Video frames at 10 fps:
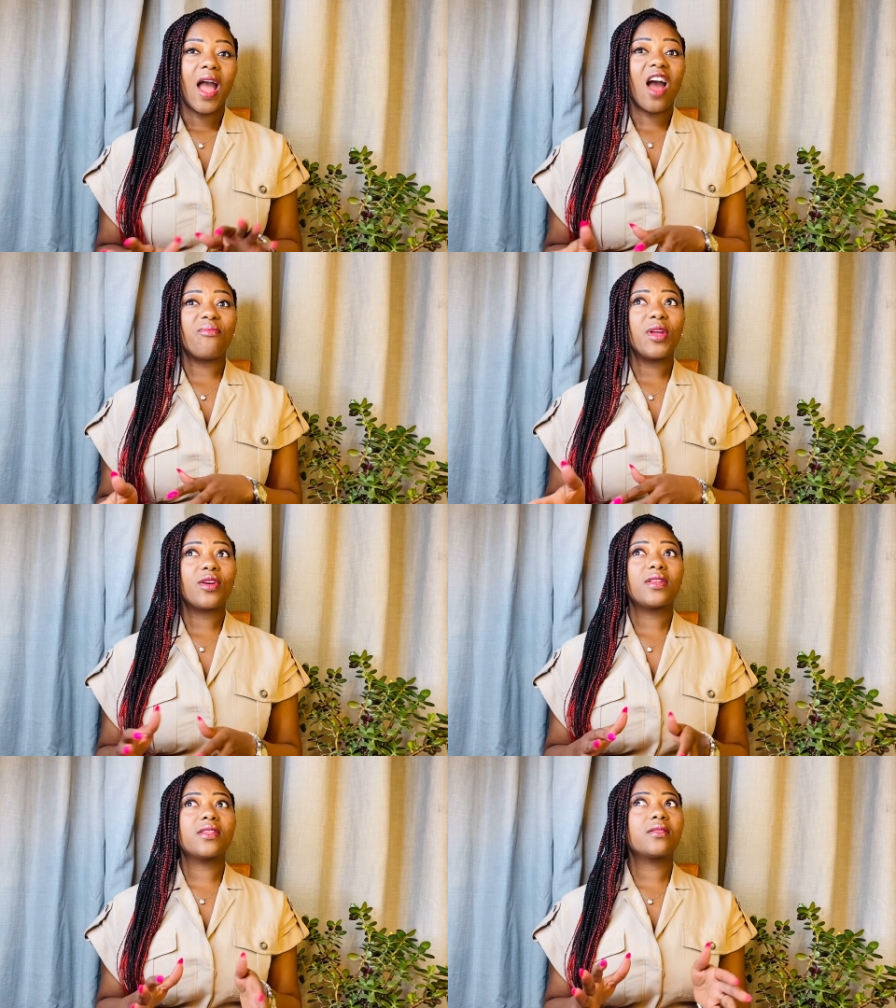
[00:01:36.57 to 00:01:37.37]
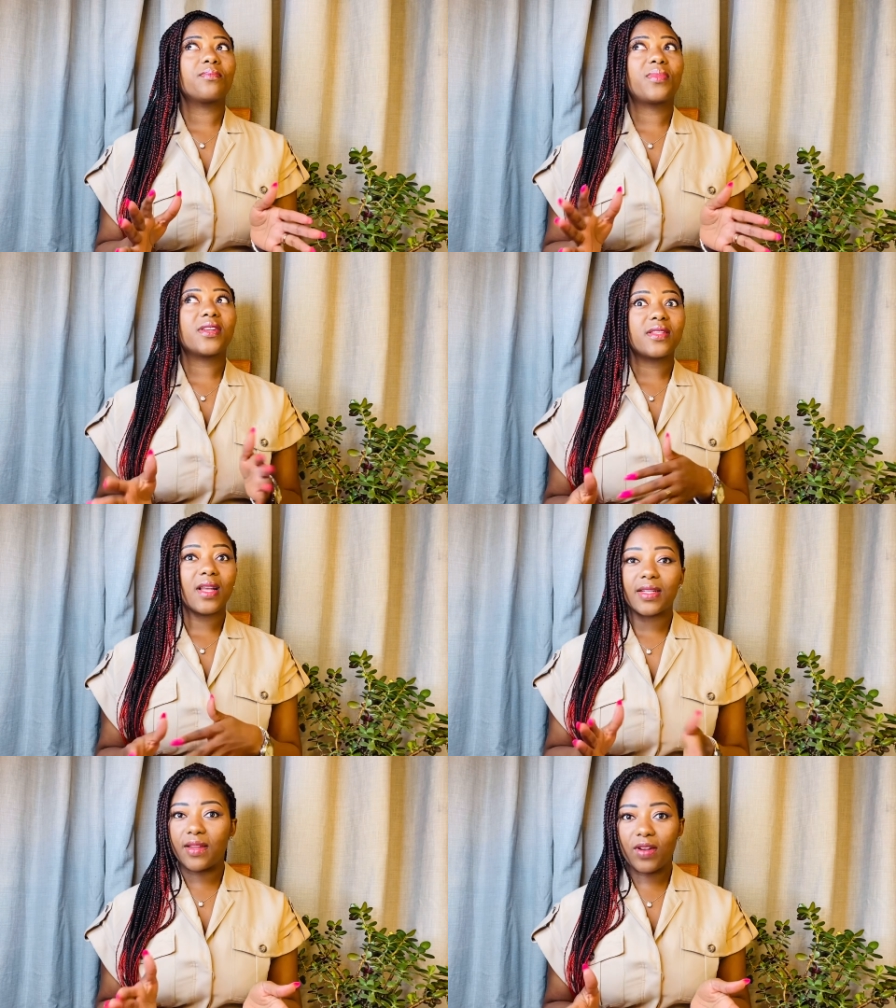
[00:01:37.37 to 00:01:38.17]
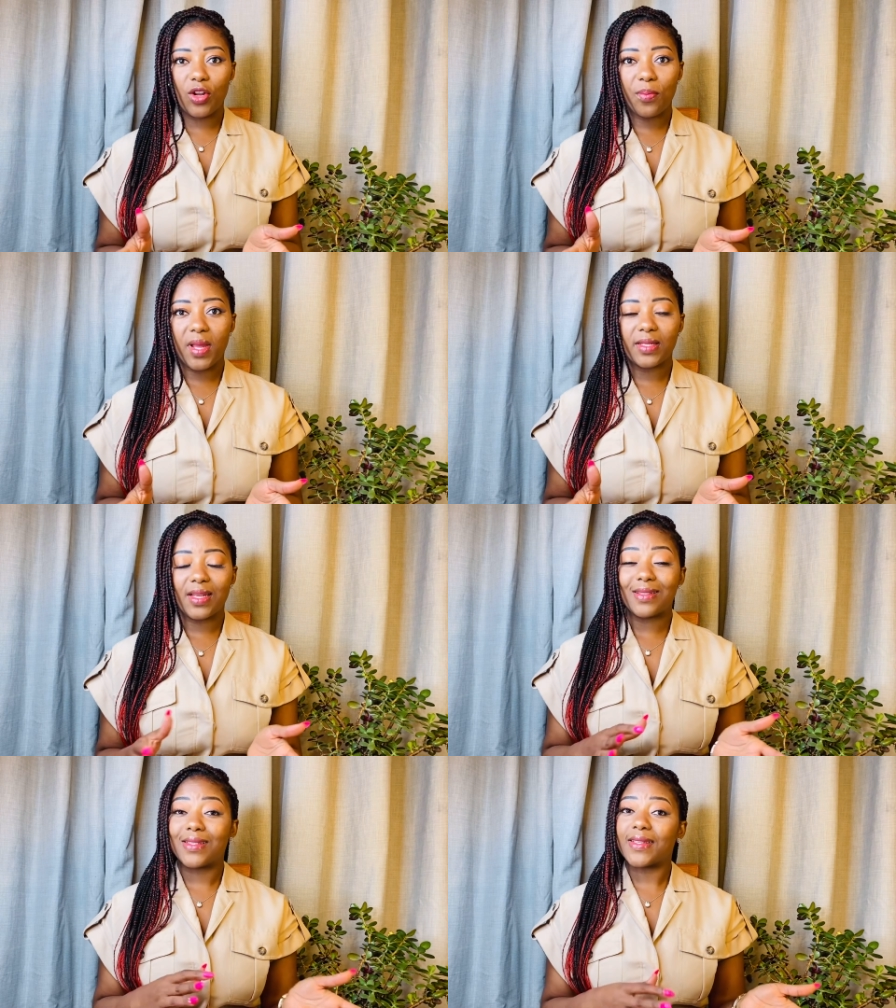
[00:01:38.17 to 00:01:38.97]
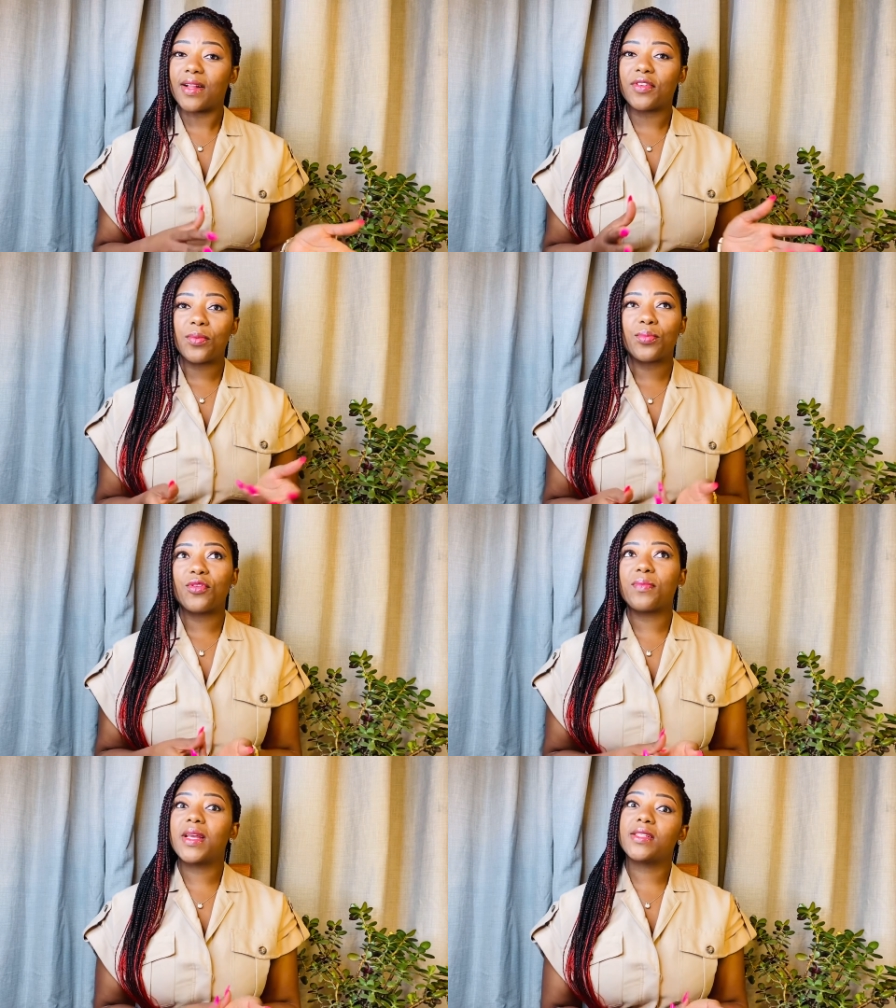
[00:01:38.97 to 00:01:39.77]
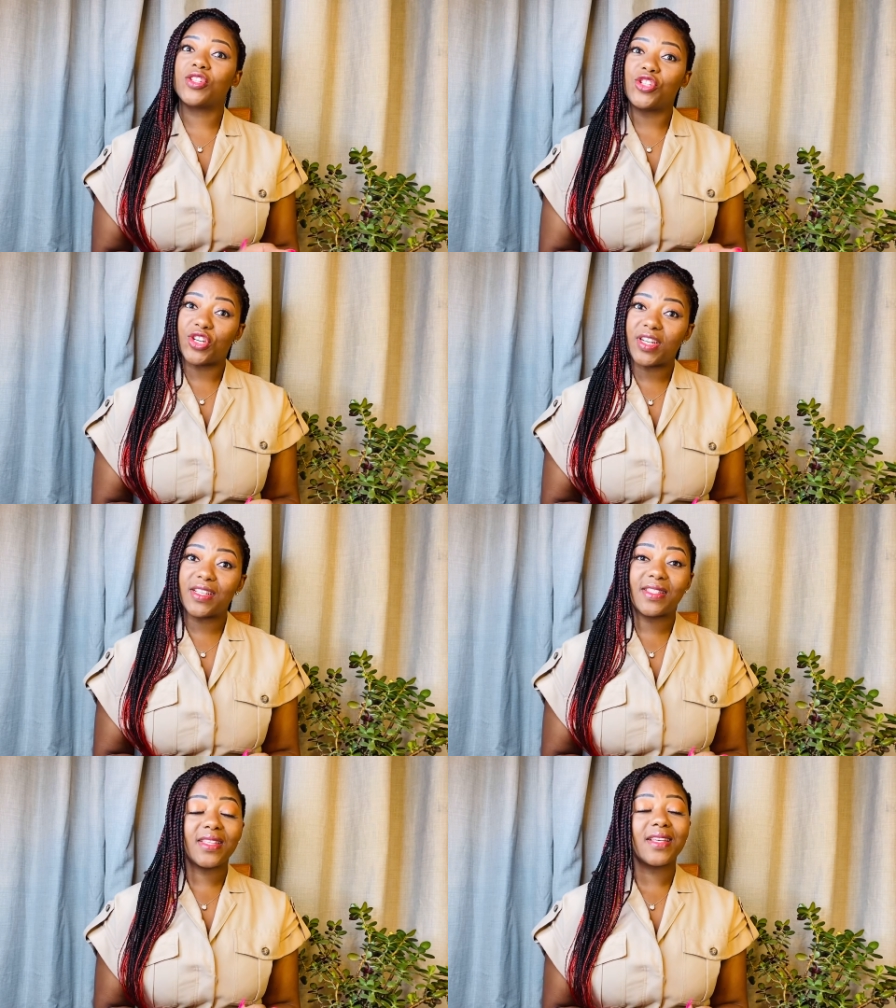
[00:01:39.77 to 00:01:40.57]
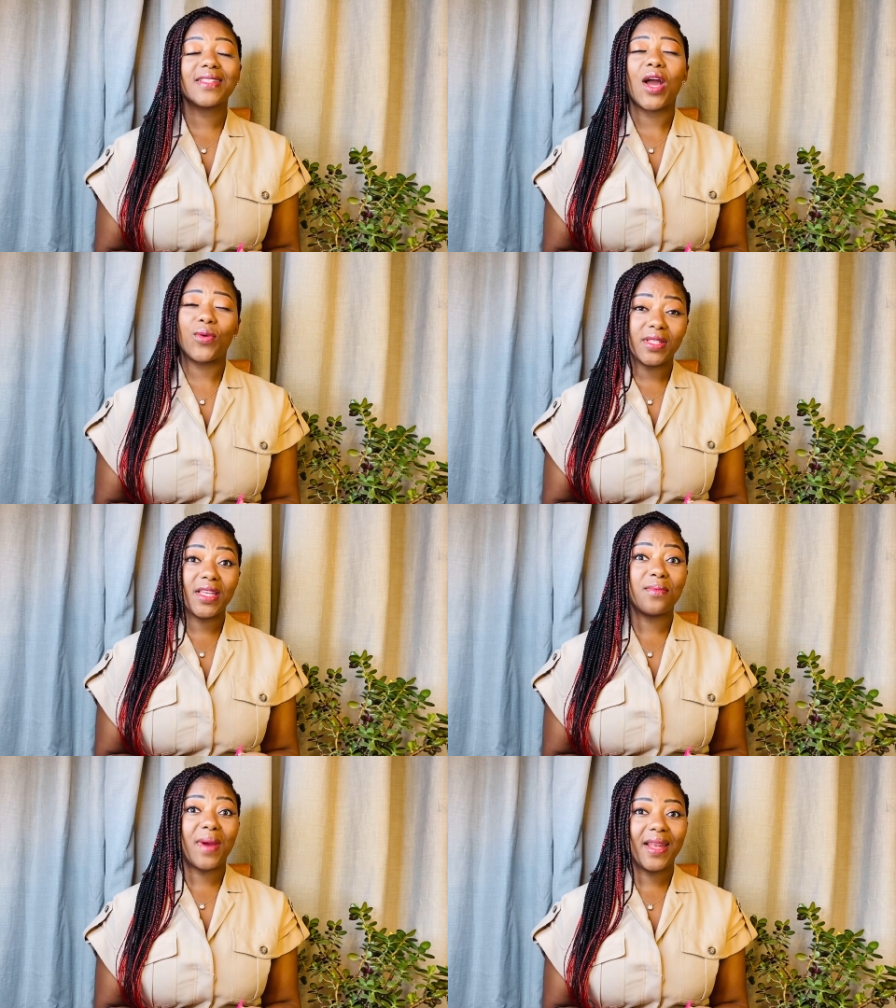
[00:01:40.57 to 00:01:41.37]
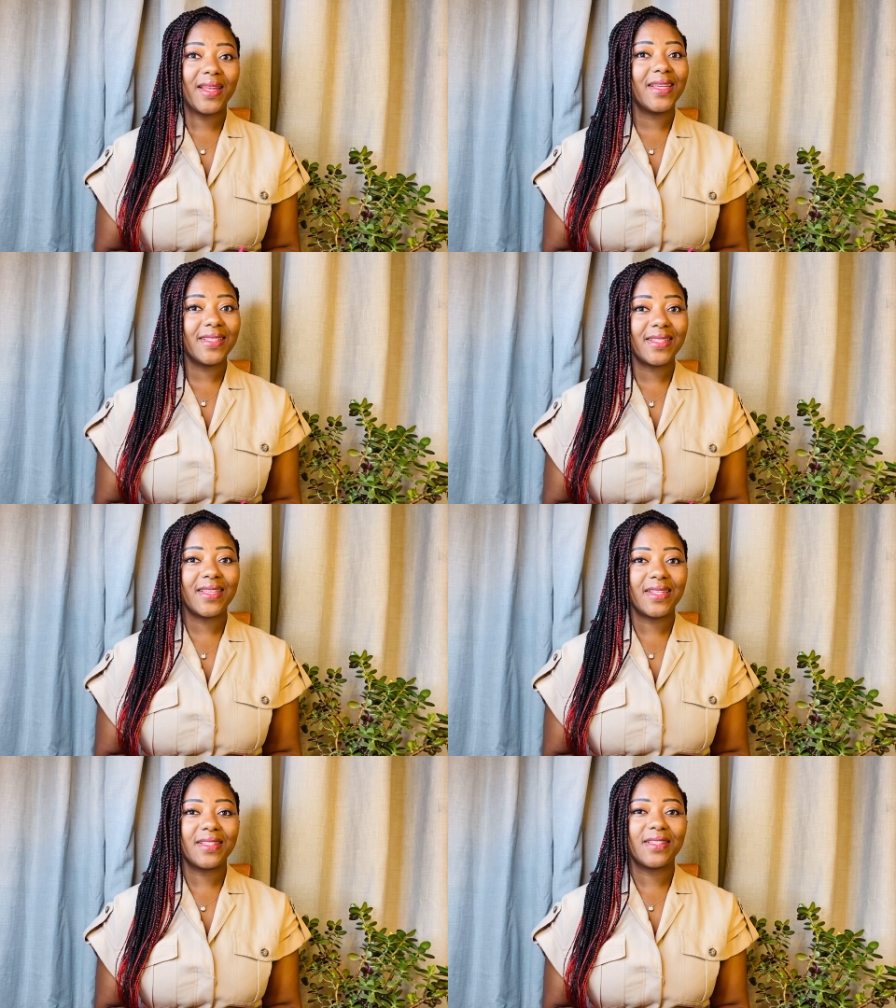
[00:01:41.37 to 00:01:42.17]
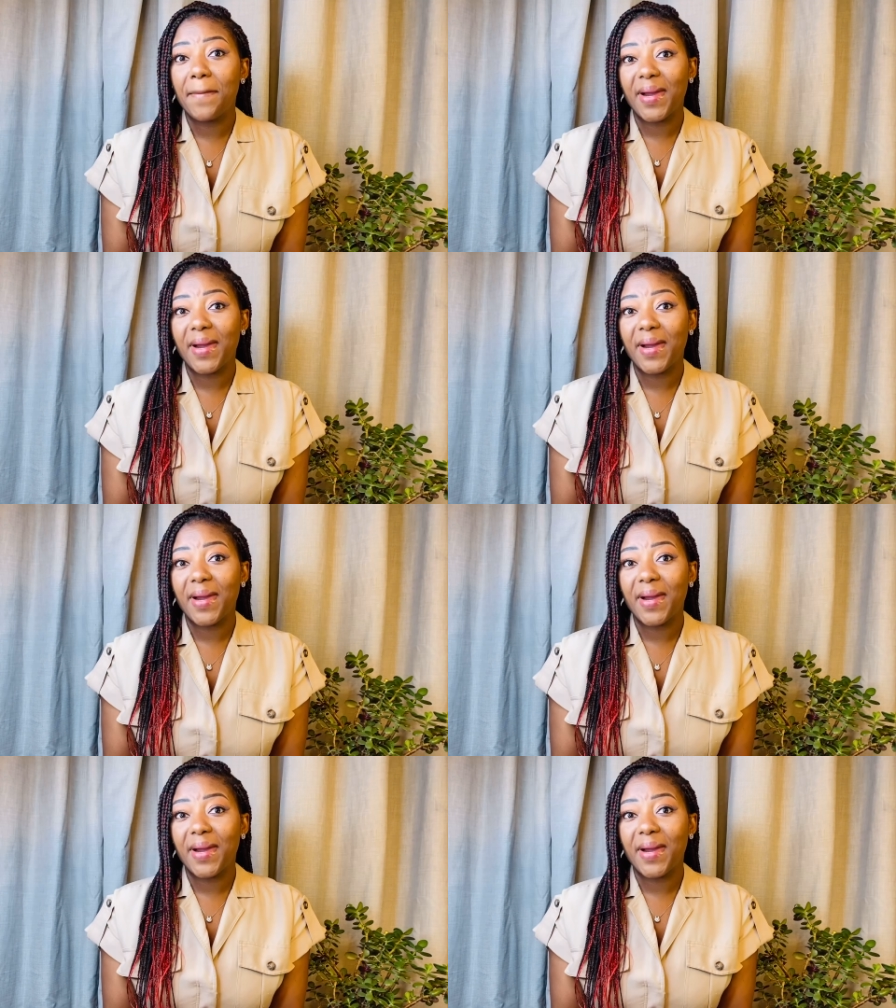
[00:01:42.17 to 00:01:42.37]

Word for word: I've been on this personal development and self-improvement journey since I was in my late teens.